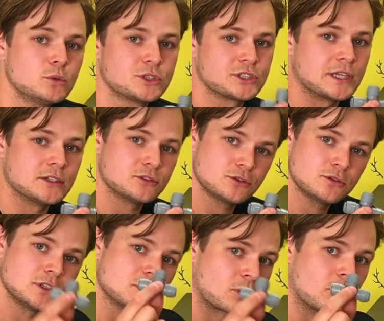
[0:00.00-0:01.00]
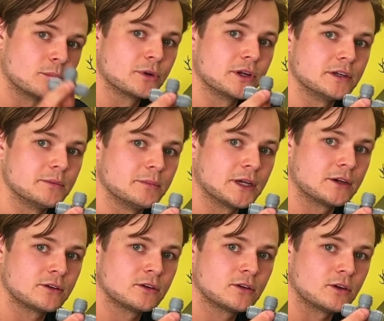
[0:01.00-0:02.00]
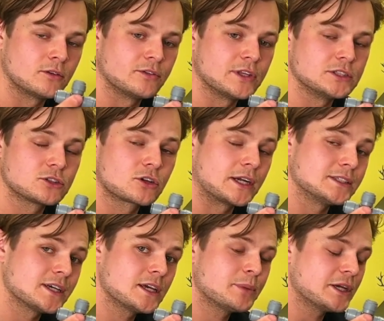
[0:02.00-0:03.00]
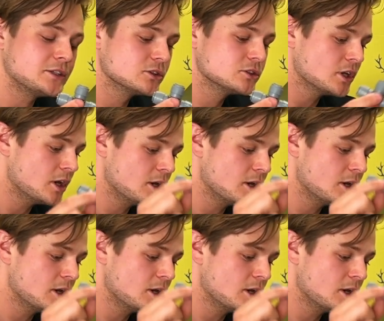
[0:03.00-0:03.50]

send you the appropriate amount of these grey T-pieces,